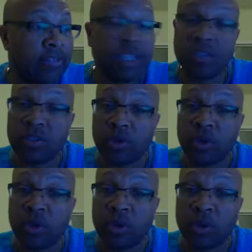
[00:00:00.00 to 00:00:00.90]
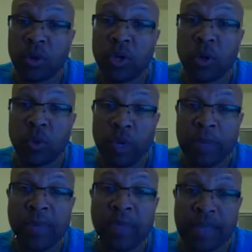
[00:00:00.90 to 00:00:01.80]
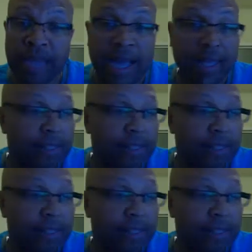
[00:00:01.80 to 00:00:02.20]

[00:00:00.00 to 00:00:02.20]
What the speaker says: said unto her, Weep not.